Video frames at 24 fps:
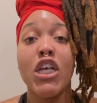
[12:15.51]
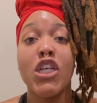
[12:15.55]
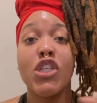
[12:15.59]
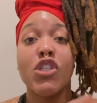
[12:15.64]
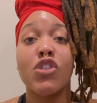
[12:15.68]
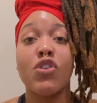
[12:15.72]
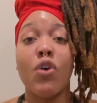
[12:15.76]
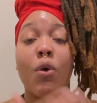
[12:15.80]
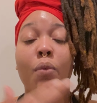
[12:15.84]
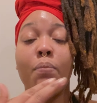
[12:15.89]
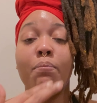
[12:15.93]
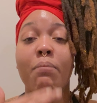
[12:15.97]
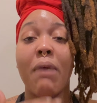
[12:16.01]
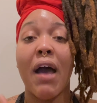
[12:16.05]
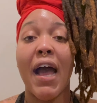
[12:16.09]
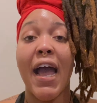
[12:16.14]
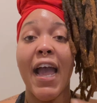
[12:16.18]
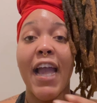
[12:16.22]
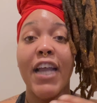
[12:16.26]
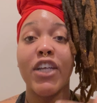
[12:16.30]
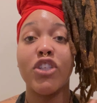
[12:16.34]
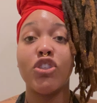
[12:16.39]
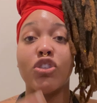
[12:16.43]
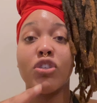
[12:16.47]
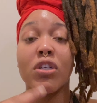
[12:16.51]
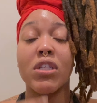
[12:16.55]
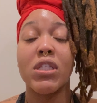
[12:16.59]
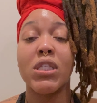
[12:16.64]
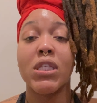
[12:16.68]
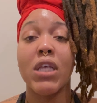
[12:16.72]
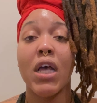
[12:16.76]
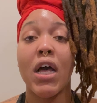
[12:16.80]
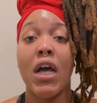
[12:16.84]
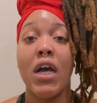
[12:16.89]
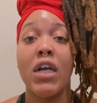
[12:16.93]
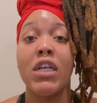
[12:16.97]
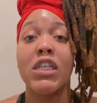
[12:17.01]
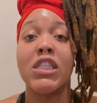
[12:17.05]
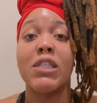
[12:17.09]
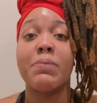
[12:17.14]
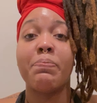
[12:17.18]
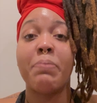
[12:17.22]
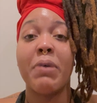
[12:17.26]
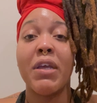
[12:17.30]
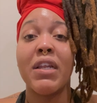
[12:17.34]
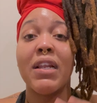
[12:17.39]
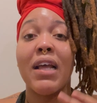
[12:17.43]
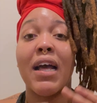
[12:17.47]
So mind your tongue.
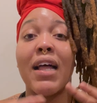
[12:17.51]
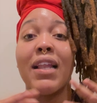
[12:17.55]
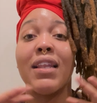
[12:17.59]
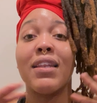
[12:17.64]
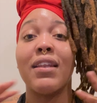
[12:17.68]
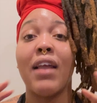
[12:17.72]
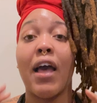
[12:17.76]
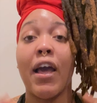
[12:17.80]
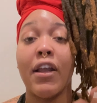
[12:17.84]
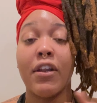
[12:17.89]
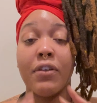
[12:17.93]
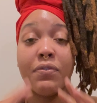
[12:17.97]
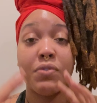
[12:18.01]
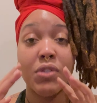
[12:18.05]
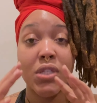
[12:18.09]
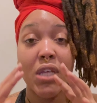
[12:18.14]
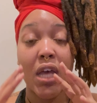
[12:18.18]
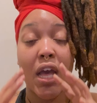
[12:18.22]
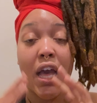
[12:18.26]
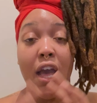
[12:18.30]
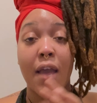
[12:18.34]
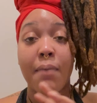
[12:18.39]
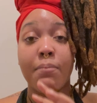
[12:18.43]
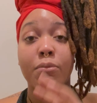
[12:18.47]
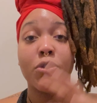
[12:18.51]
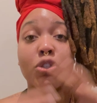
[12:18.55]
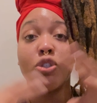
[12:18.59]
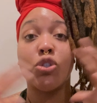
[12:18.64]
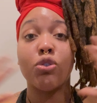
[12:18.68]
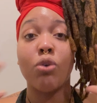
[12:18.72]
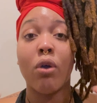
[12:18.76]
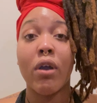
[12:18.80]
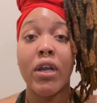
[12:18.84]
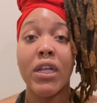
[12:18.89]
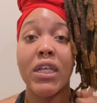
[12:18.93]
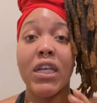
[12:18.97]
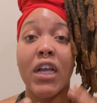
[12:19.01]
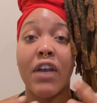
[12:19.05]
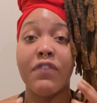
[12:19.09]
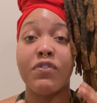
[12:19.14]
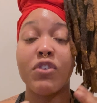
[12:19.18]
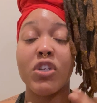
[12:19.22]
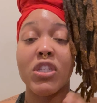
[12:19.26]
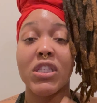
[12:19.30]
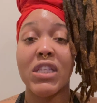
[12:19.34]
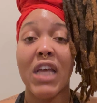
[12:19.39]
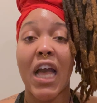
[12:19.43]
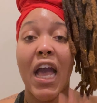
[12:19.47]
Spend a lot of time, majority of
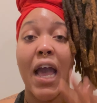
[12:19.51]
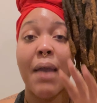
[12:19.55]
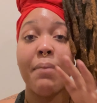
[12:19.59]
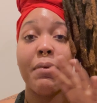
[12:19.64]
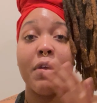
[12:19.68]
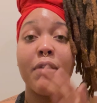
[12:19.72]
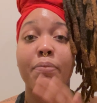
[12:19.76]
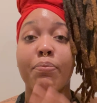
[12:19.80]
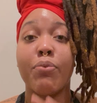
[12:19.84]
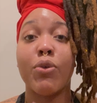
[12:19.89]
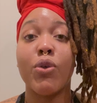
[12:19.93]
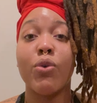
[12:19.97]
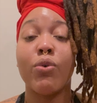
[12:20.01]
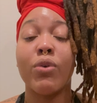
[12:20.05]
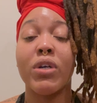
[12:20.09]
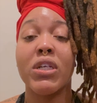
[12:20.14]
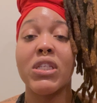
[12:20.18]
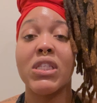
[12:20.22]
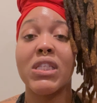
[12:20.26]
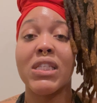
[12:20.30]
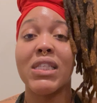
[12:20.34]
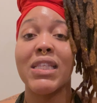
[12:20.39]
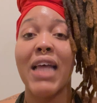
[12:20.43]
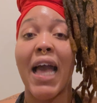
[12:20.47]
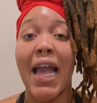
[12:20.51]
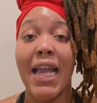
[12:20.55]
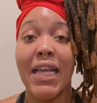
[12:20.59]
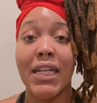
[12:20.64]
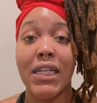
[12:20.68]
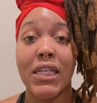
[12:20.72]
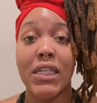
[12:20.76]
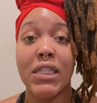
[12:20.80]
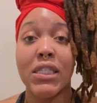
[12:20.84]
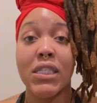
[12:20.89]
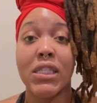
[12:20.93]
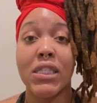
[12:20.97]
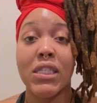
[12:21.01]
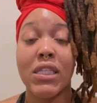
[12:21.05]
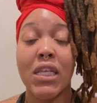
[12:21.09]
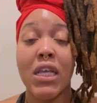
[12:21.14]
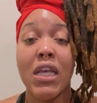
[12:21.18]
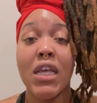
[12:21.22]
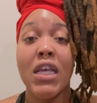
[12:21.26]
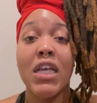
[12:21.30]
your time in pure silence.